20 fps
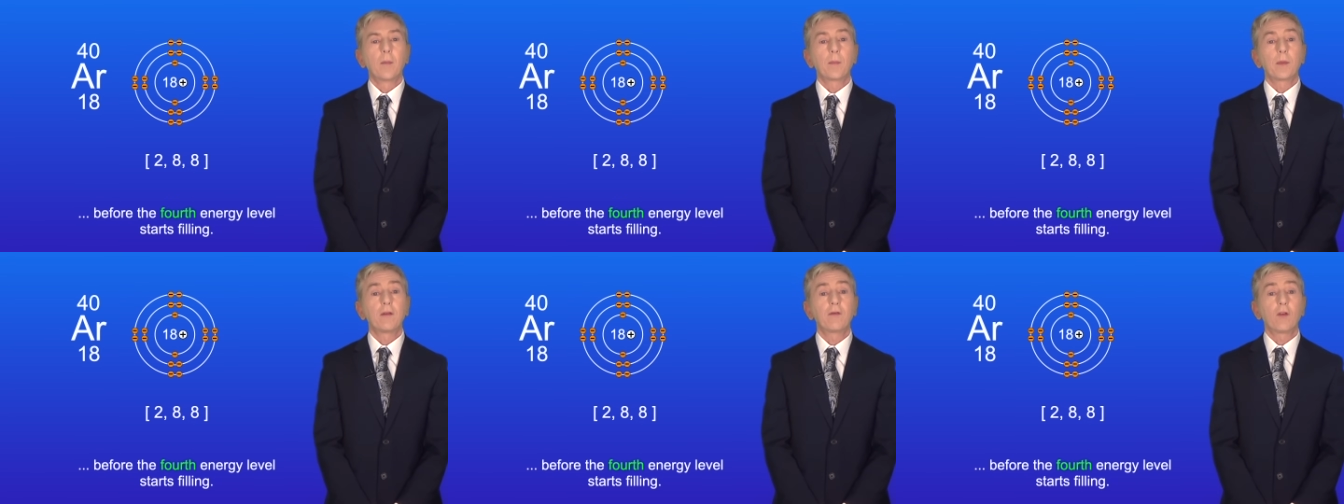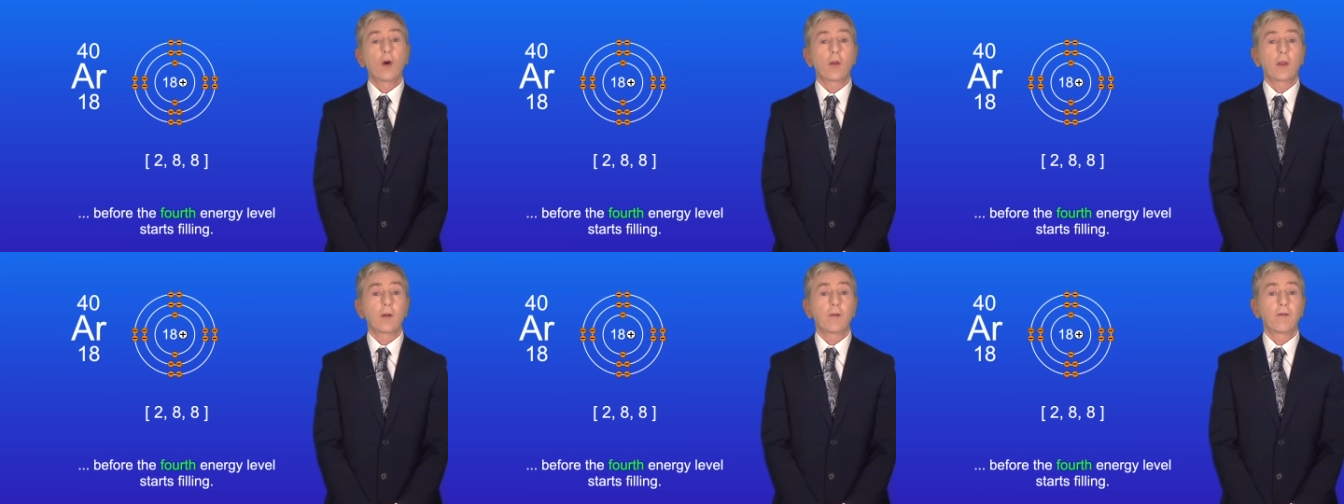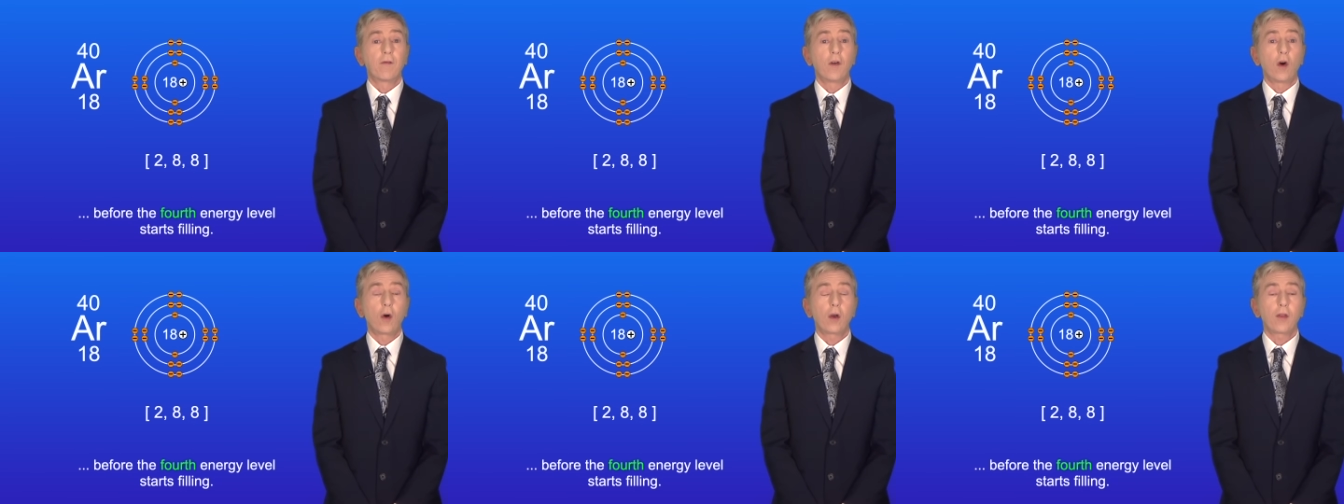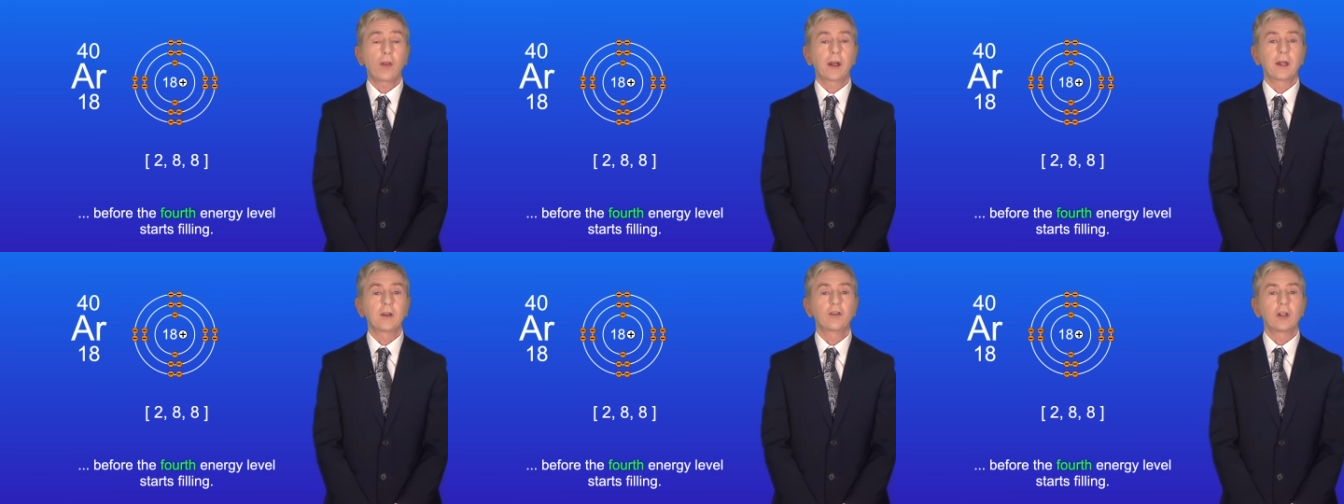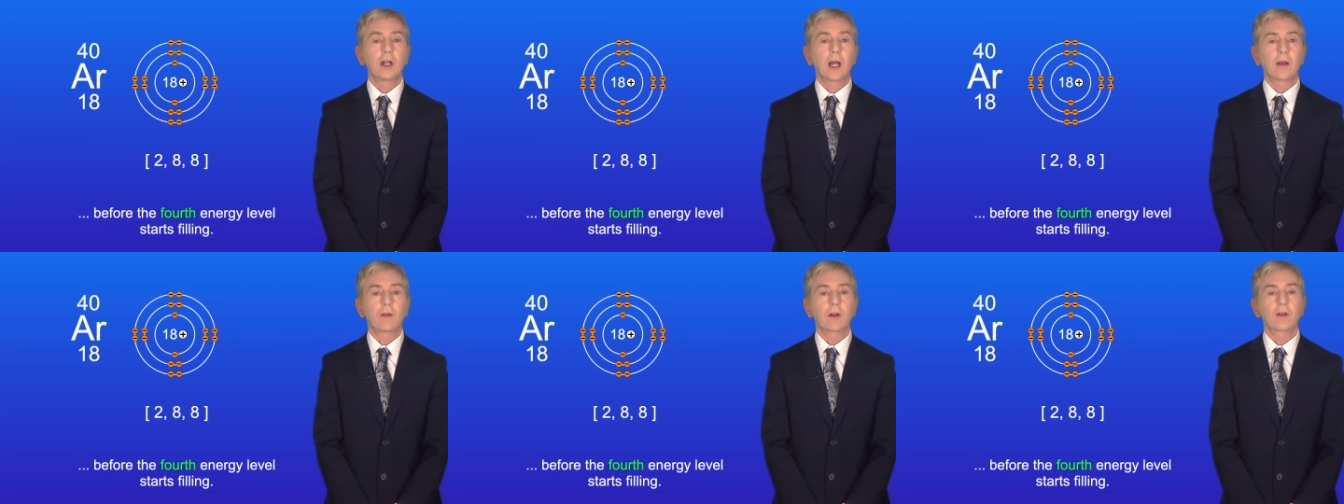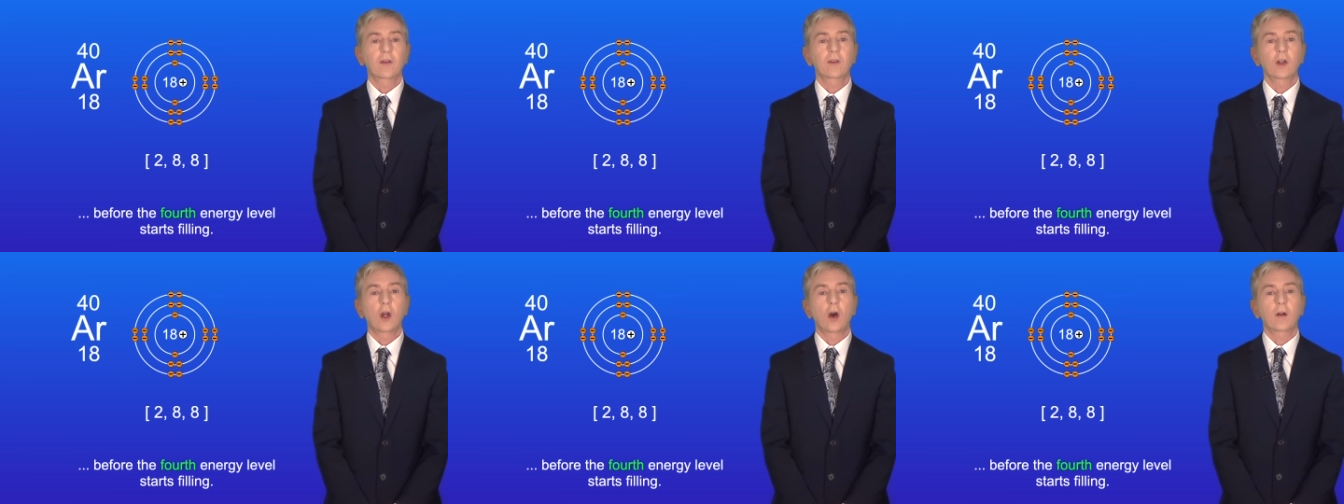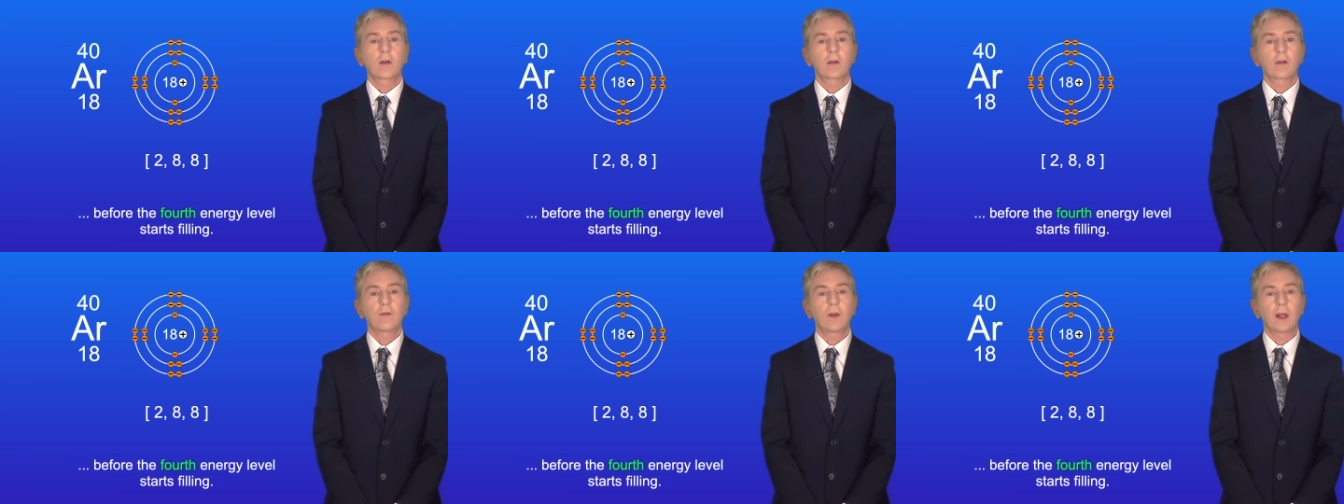before the fourth energy level
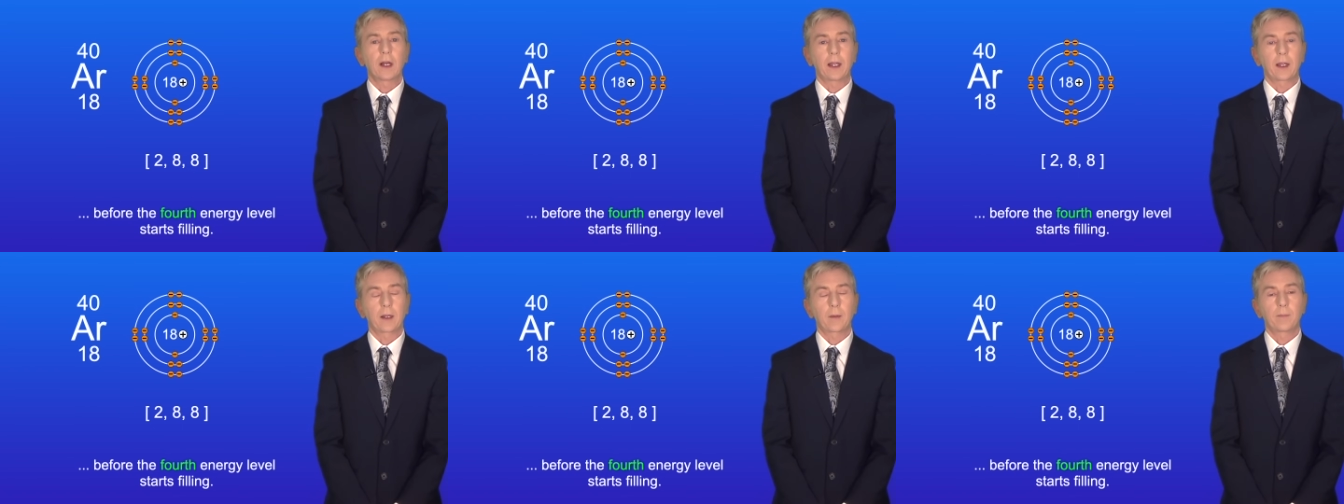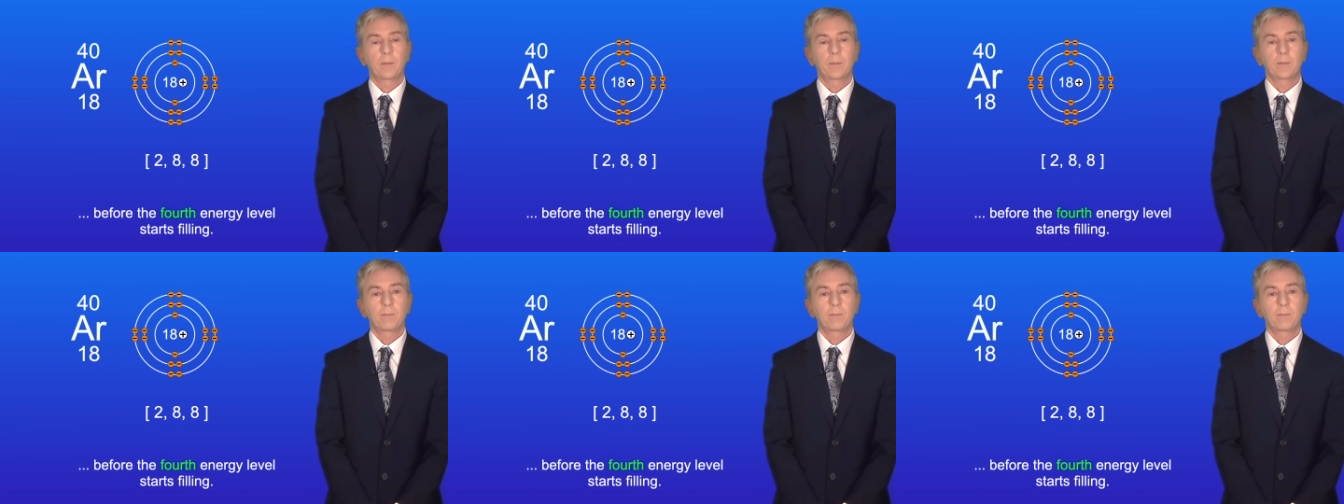starts filling.